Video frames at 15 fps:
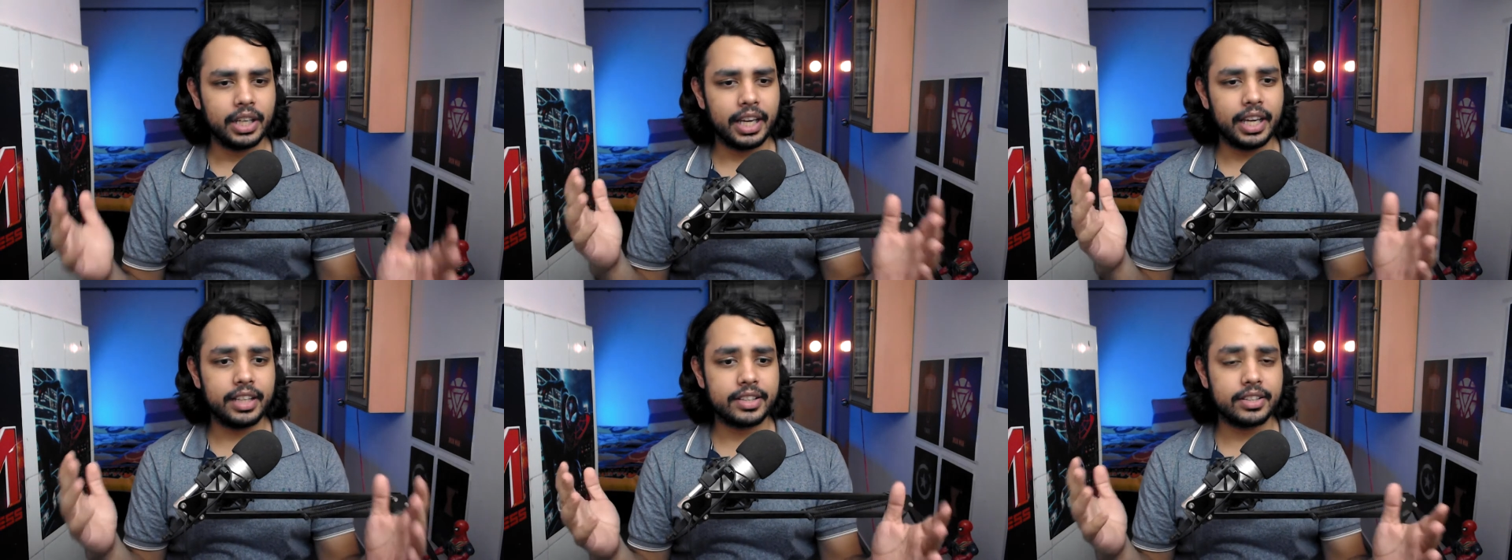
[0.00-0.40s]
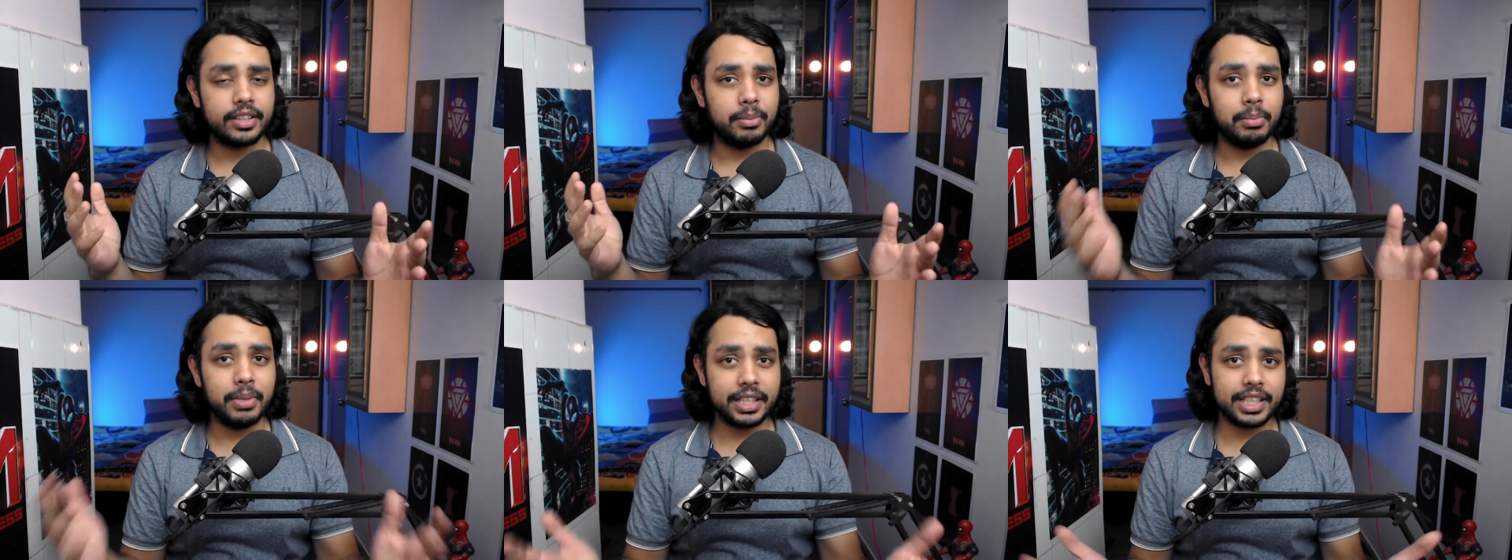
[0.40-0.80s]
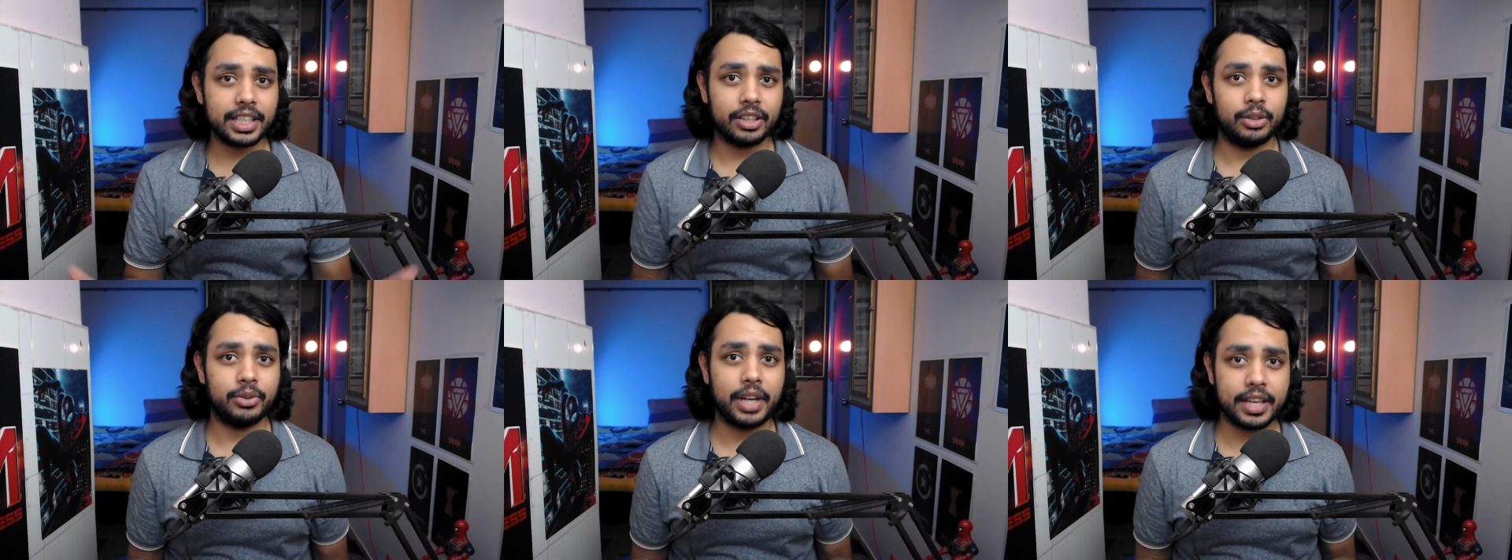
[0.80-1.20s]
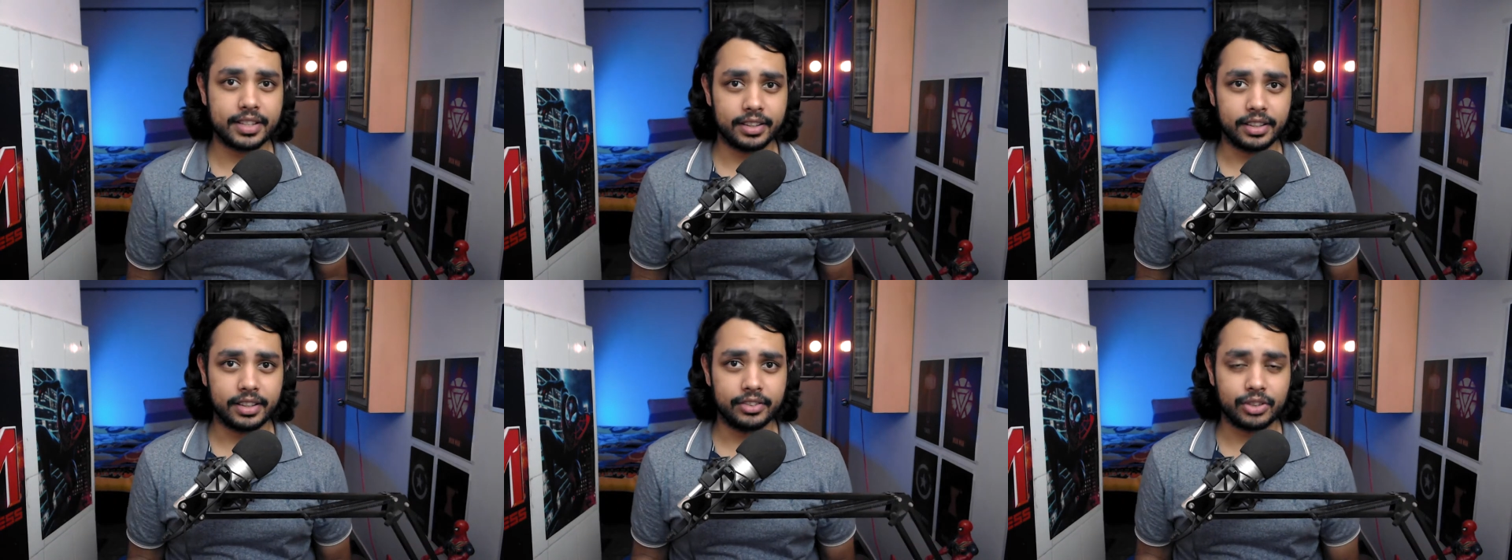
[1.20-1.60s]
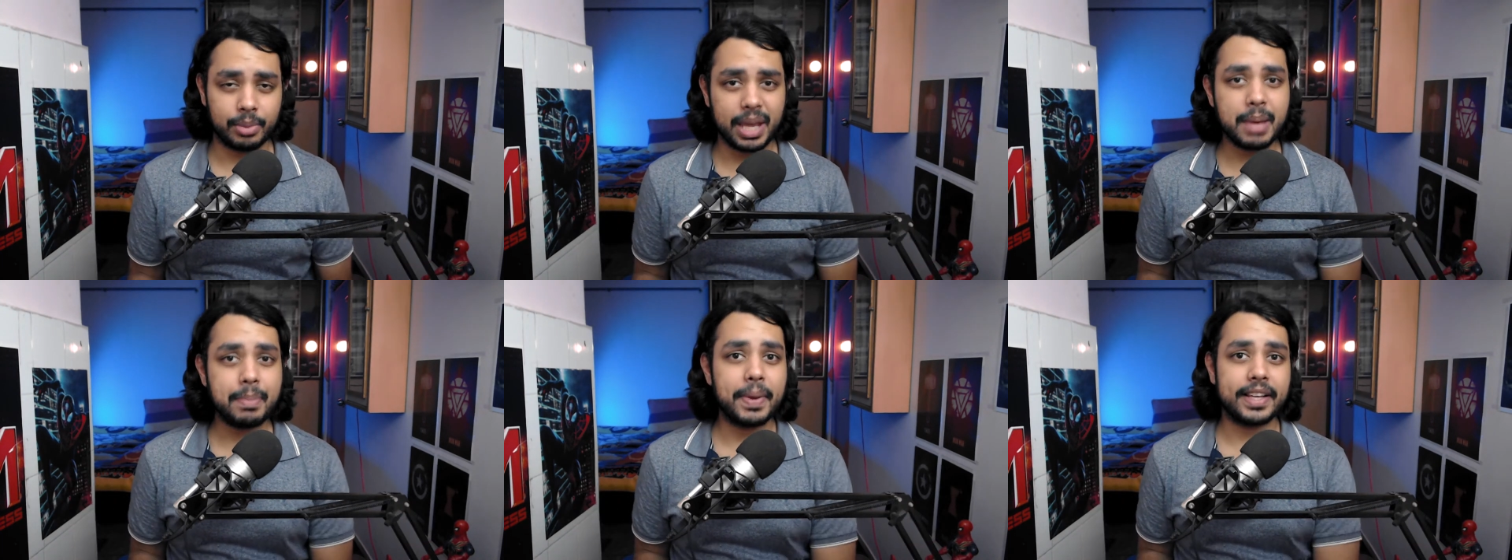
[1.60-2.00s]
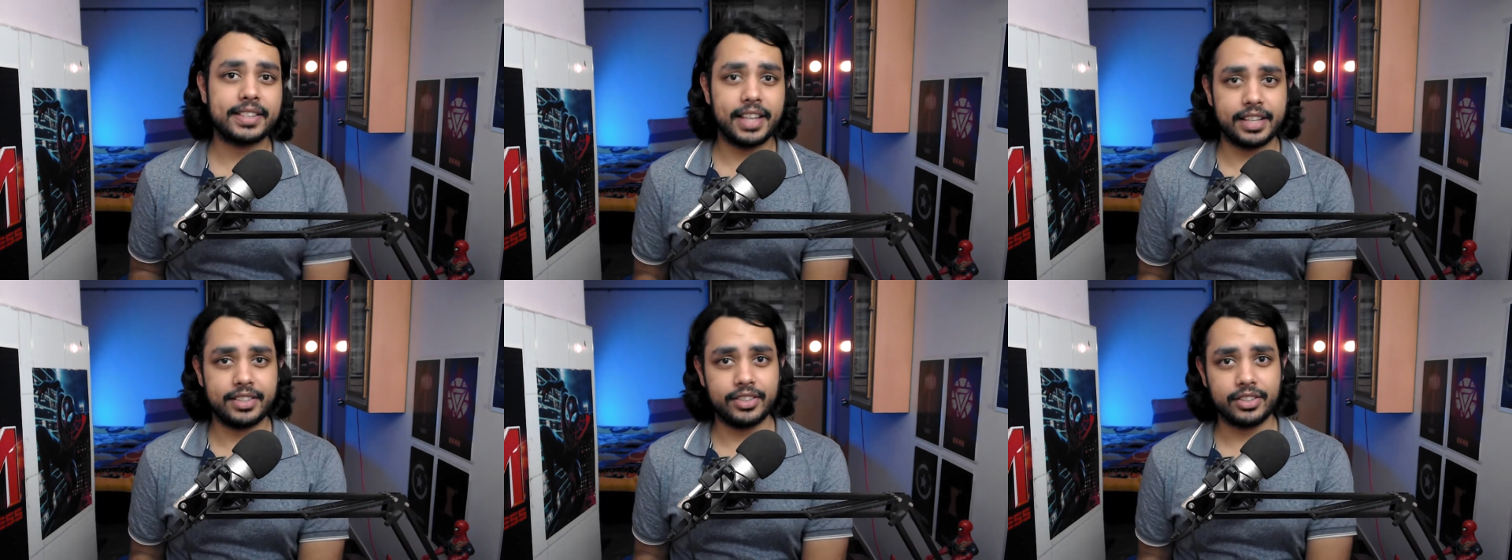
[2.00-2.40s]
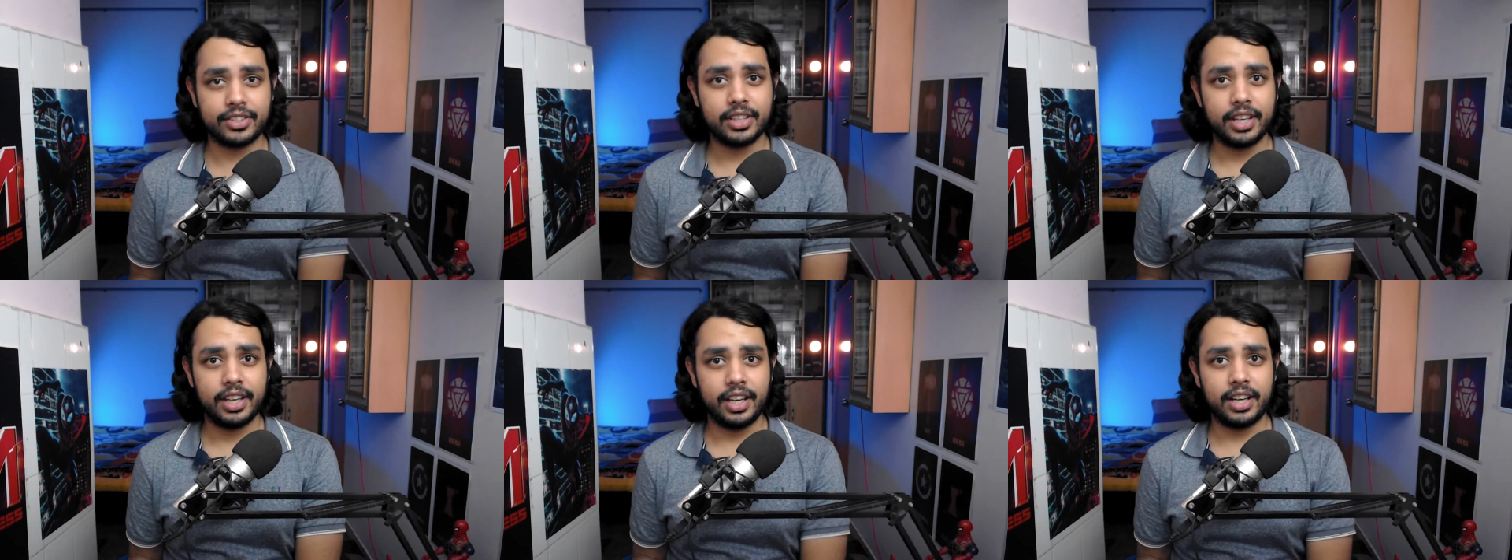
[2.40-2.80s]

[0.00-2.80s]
It's Meeting Horizon from Apex Legends.